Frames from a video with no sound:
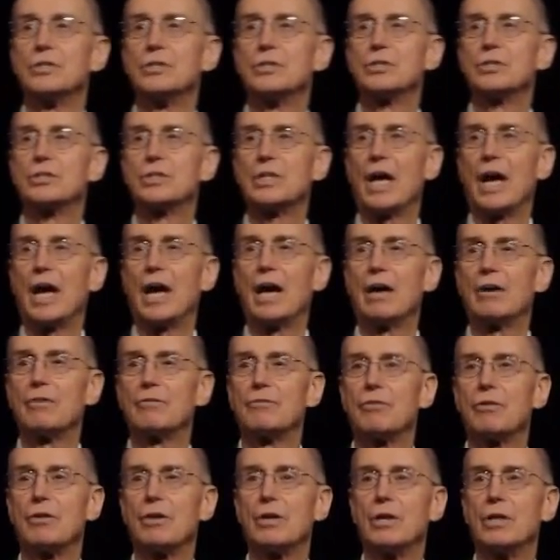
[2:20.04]

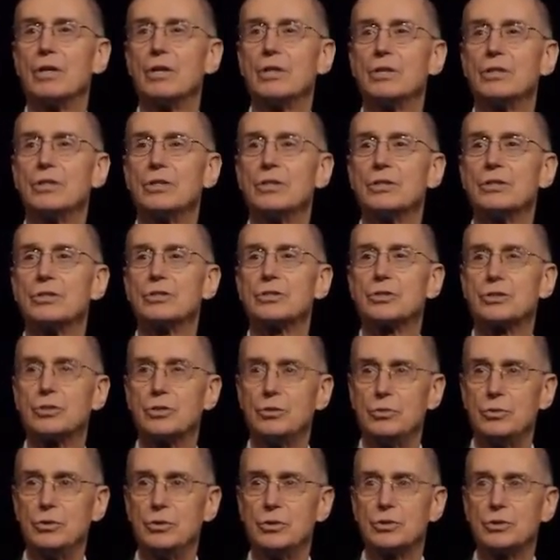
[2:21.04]
staff,
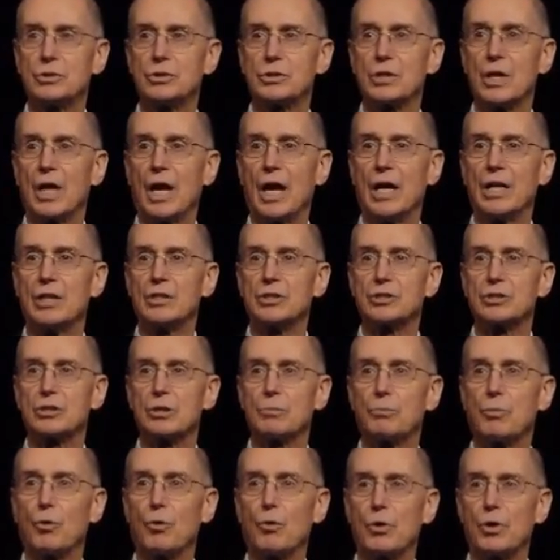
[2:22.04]
students, and
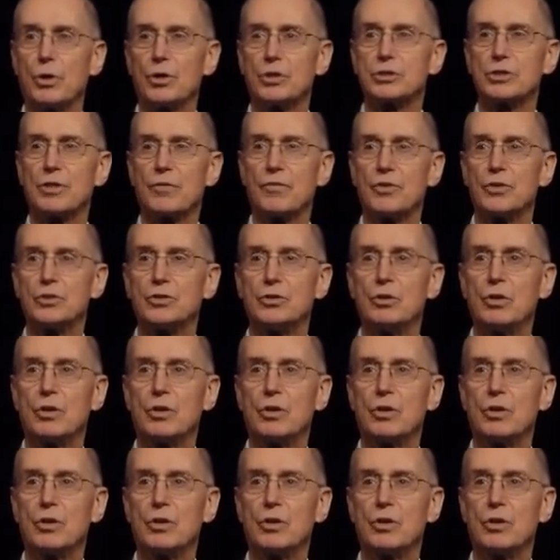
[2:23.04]
supporters of this